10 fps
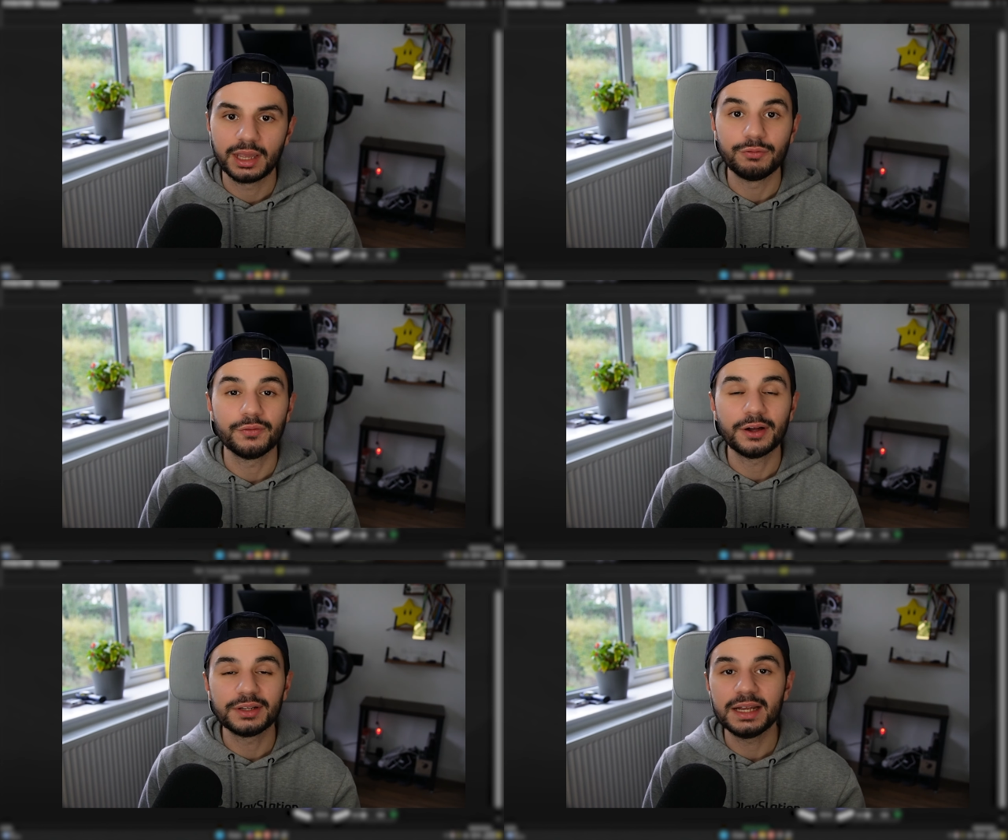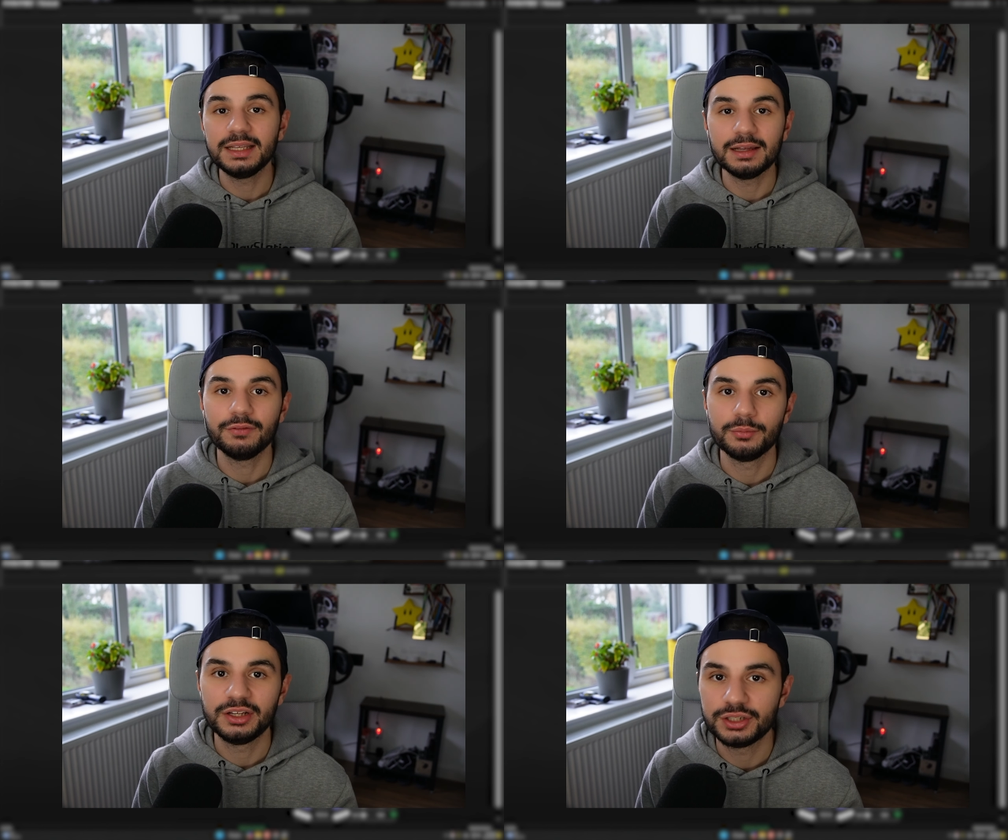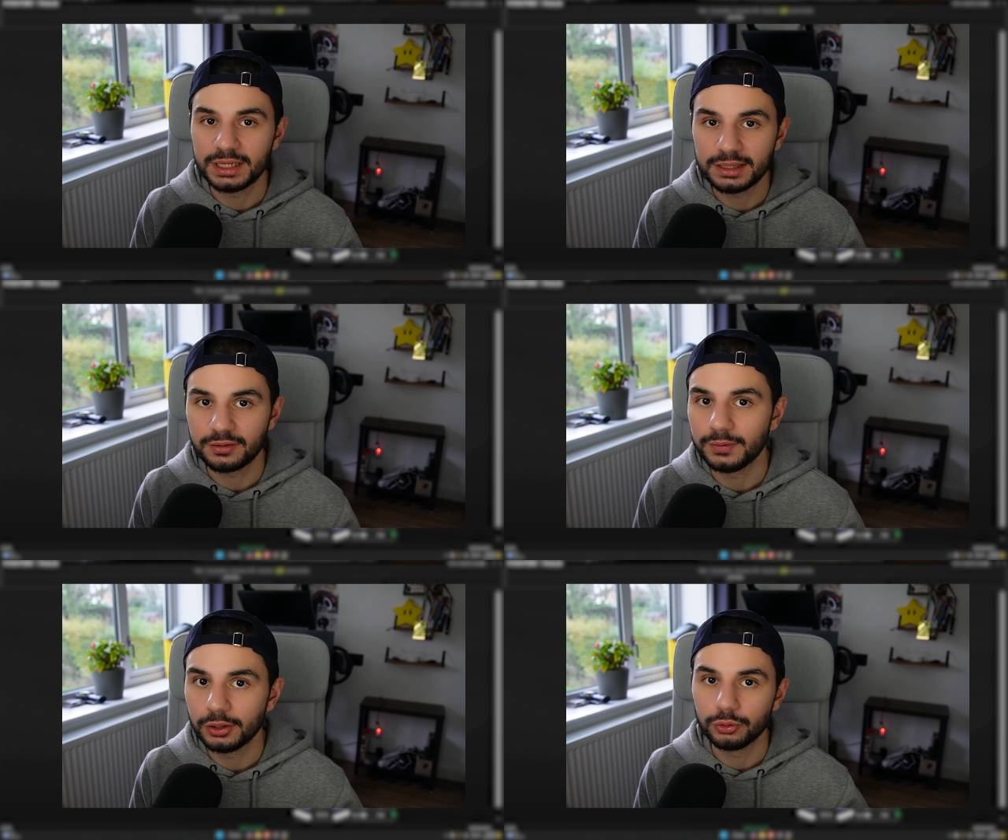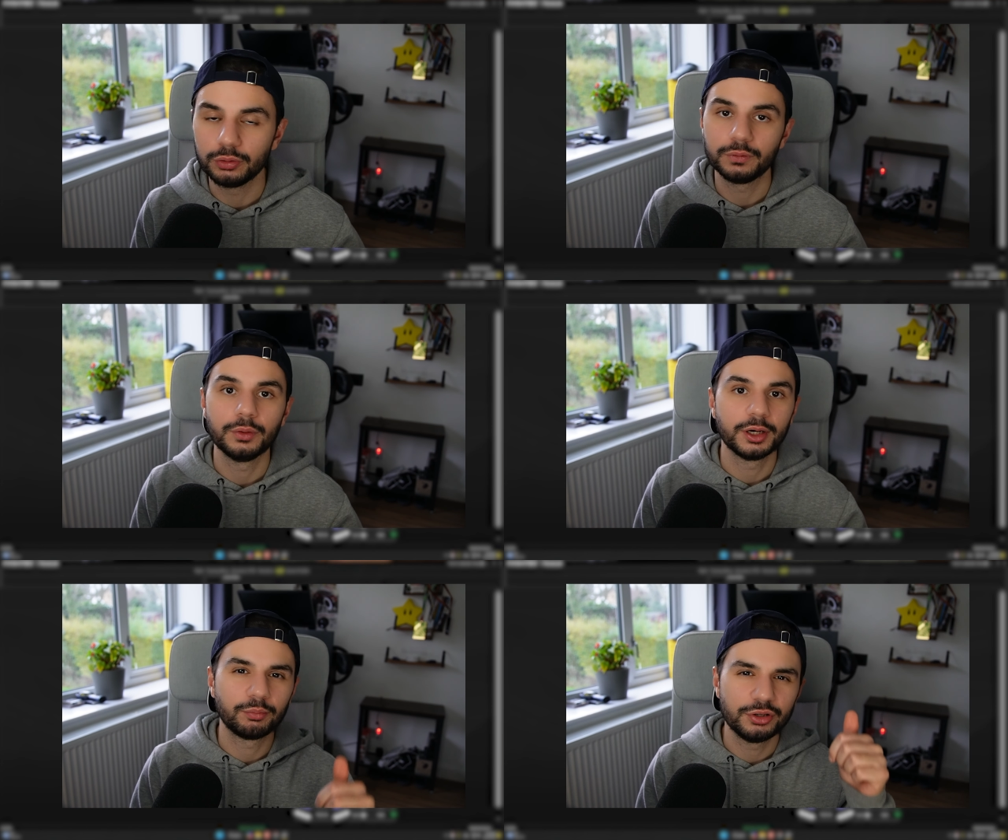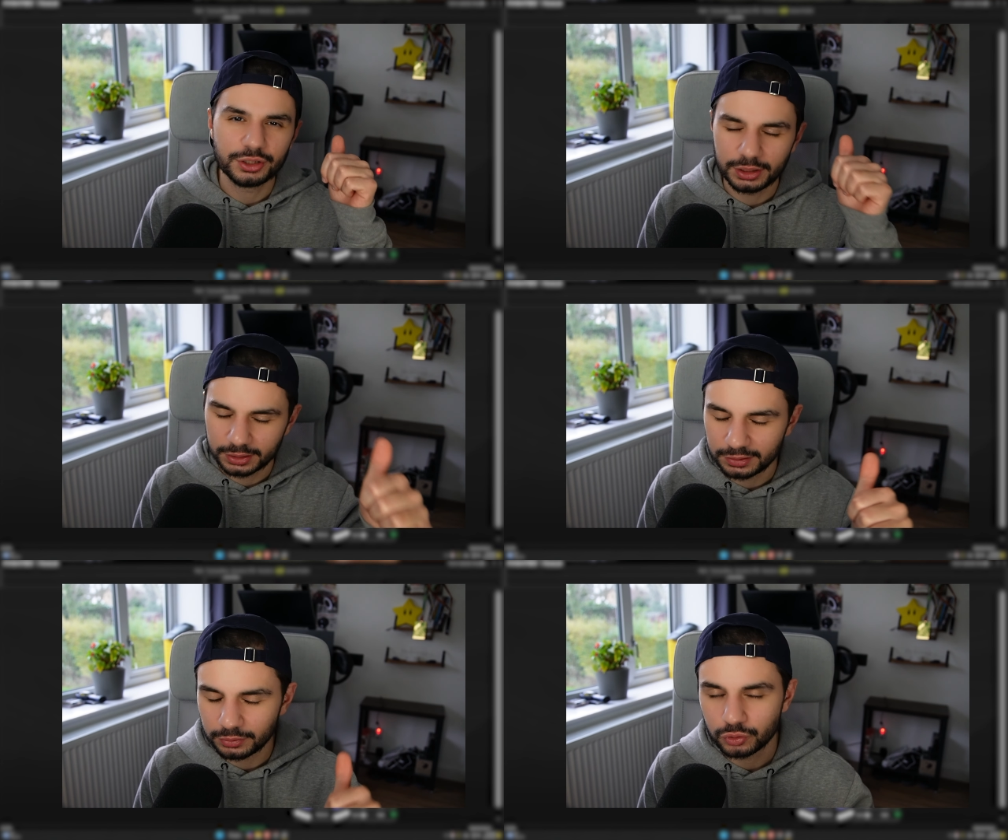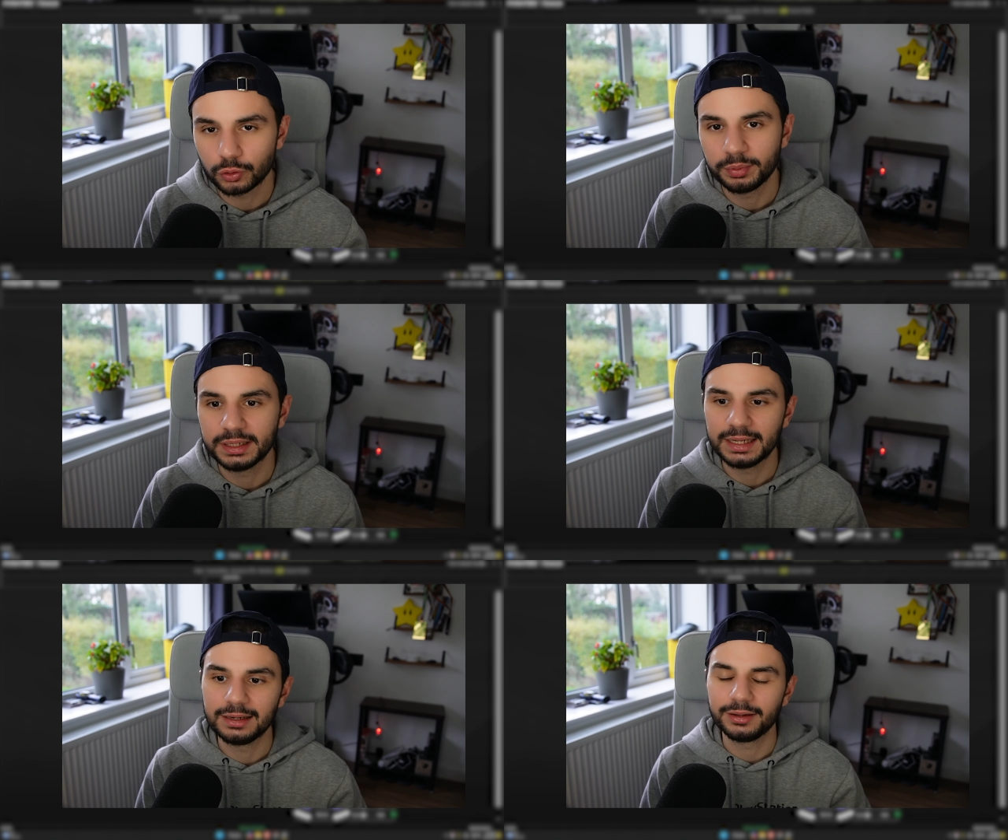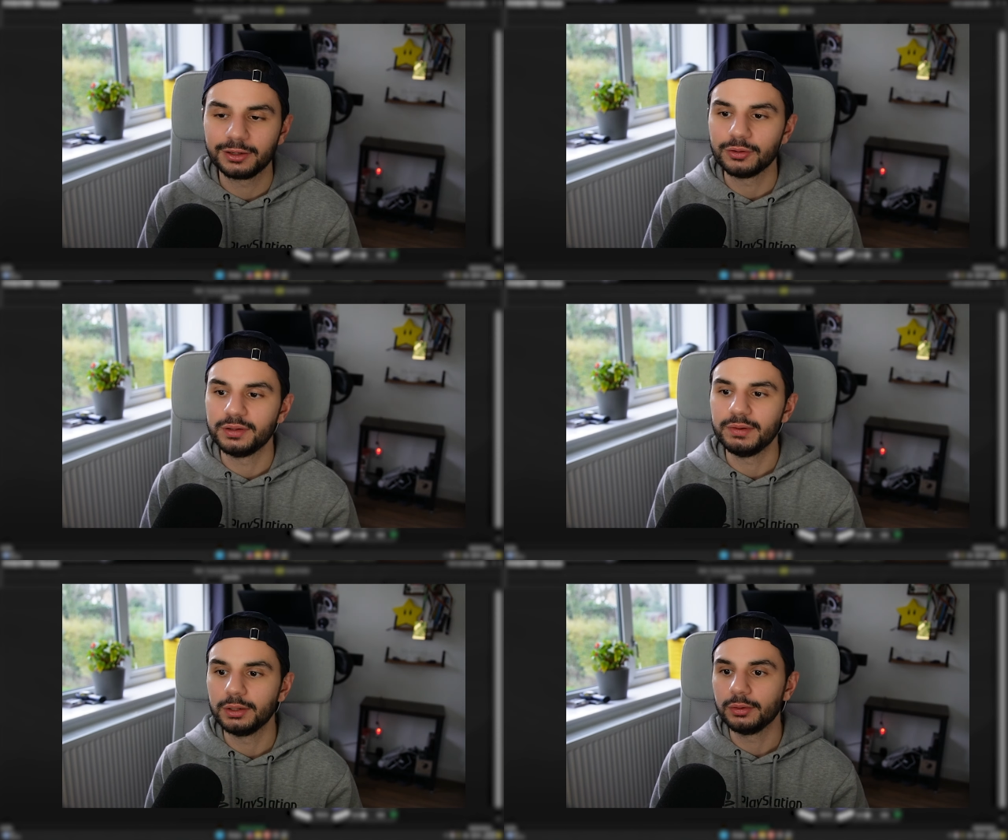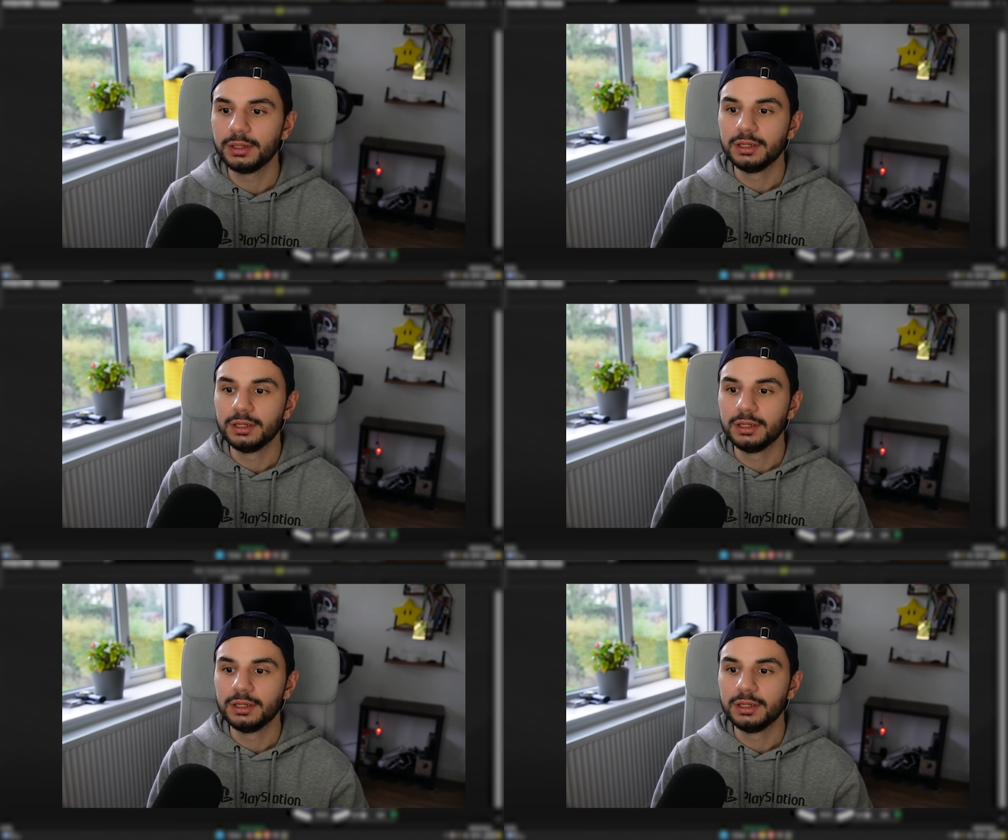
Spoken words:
If you found any information in this video useful, I'd appreciate you guys dropping a like on the video.